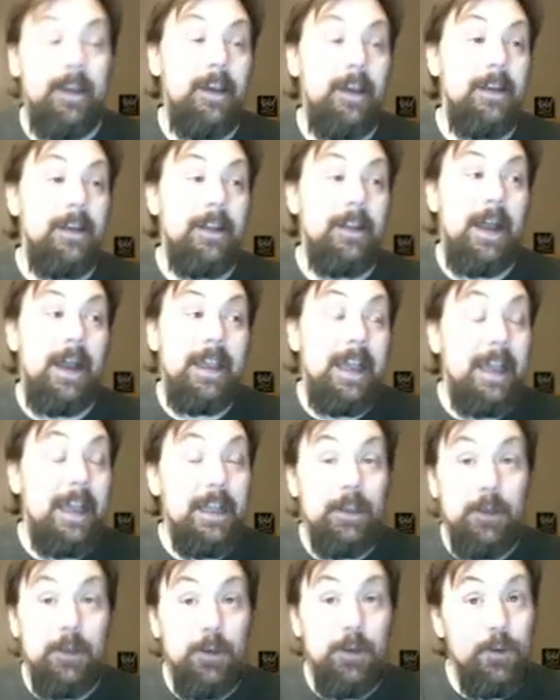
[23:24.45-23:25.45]
And I
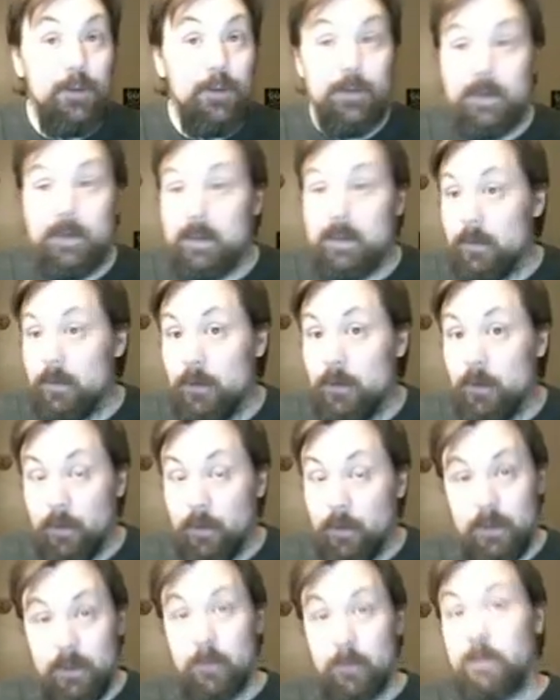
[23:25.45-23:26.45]
can't use your
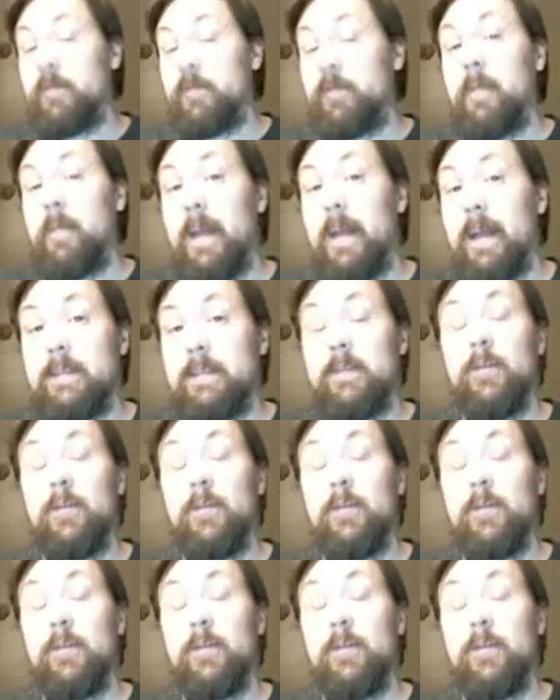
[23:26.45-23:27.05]
results from that.